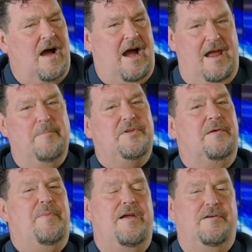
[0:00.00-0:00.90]
I am
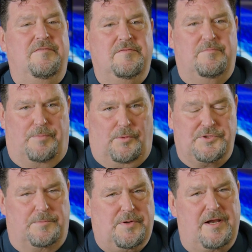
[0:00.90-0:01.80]
Doug Paynter,
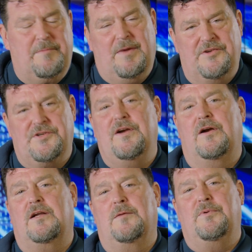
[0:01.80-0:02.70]
proportional product manager here
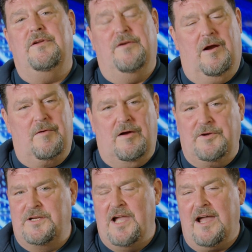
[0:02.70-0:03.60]
at Clippard and all around
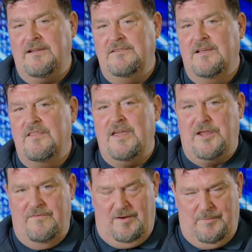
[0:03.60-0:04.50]
good guy. Thank
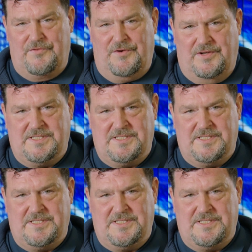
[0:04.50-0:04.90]
you very much for your